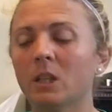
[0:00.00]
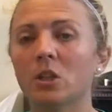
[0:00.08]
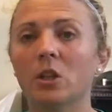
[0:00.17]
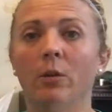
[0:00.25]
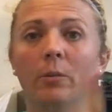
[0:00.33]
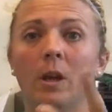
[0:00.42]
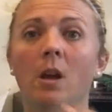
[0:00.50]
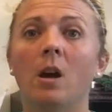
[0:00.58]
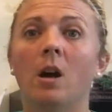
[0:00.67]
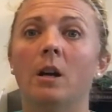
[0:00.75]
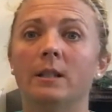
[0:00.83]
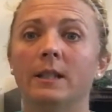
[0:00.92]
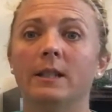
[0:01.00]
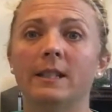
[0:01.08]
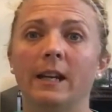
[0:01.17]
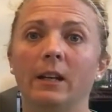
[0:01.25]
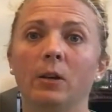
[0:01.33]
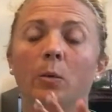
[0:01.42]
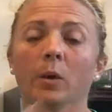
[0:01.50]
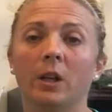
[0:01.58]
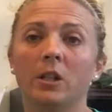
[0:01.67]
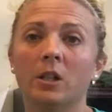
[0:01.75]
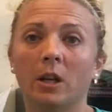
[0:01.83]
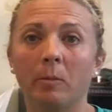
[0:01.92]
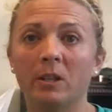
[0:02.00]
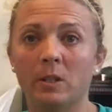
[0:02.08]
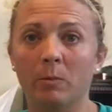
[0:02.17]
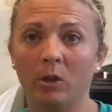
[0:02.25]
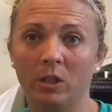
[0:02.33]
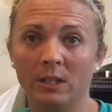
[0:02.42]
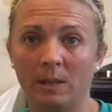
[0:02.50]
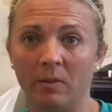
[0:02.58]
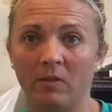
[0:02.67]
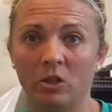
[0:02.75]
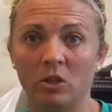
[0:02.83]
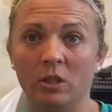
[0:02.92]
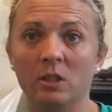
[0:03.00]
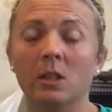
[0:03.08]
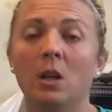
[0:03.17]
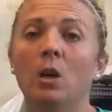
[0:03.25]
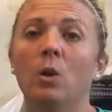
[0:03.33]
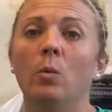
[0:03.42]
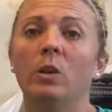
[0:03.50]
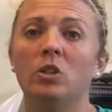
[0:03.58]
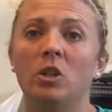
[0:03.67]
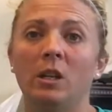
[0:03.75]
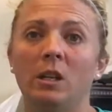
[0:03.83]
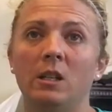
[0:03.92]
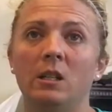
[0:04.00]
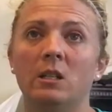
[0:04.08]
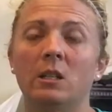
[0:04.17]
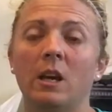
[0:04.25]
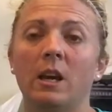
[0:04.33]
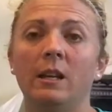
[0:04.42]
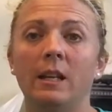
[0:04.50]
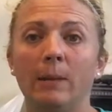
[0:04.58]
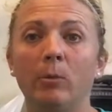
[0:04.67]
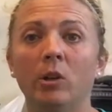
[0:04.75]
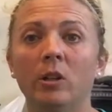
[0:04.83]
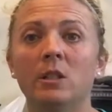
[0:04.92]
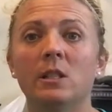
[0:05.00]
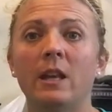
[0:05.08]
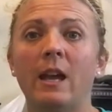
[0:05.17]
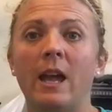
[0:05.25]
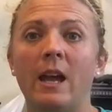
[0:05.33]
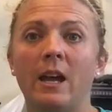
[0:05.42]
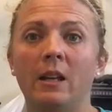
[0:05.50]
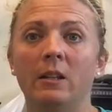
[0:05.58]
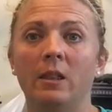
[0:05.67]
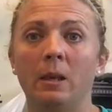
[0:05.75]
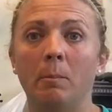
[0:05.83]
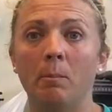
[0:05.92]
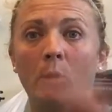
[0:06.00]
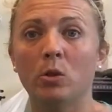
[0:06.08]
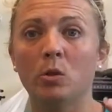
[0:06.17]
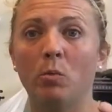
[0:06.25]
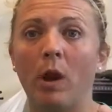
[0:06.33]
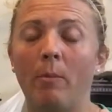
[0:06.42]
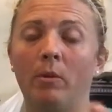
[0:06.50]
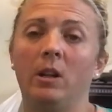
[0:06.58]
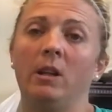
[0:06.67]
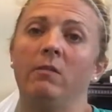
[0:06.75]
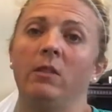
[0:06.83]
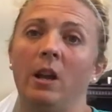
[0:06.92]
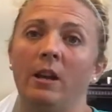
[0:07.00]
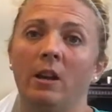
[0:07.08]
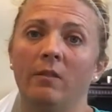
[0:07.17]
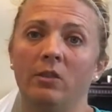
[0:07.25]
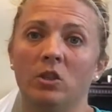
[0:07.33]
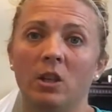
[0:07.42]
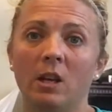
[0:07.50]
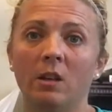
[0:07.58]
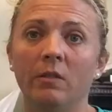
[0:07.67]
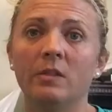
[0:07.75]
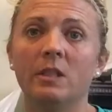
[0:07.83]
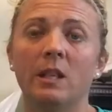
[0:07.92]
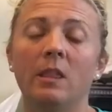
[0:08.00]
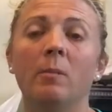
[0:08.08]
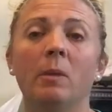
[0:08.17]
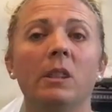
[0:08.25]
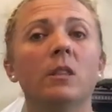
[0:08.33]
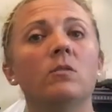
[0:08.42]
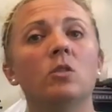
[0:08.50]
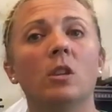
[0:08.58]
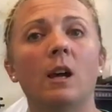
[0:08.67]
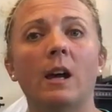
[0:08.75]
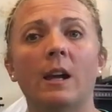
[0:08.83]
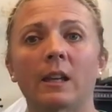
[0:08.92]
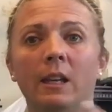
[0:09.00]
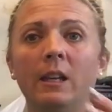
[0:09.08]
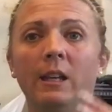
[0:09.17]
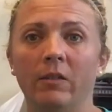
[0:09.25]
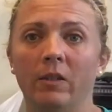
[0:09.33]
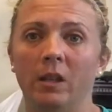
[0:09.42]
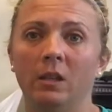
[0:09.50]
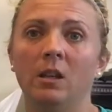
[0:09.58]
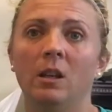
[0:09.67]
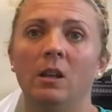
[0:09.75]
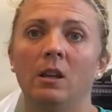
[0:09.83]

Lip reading: So, on to the data. We're going to talk about Smokin' Subdivisions, which is neighborhoods that had the most property flying off the shelves in the month of July in given